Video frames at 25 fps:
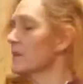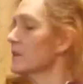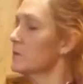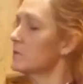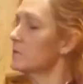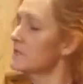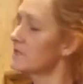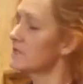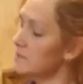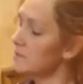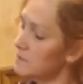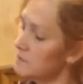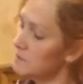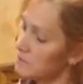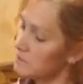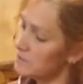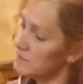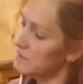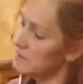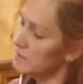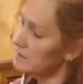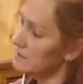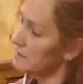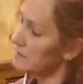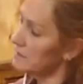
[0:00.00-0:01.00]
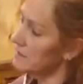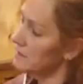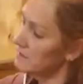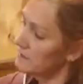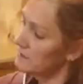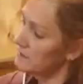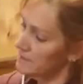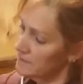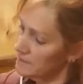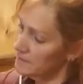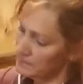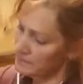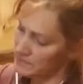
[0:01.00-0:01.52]
Okie doke.
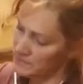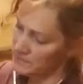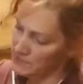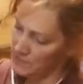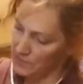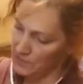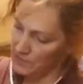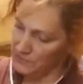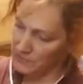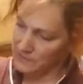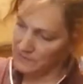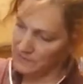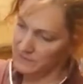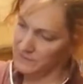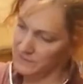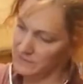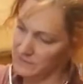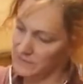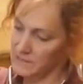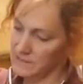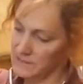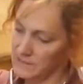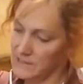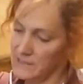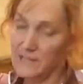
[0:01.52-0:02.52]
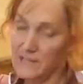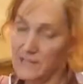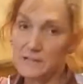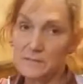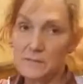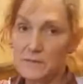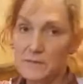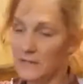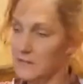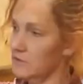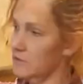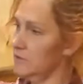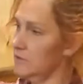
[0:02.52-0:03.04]
So this looks a ton
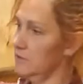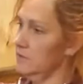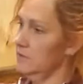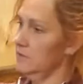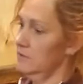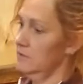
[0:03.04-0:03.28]
better.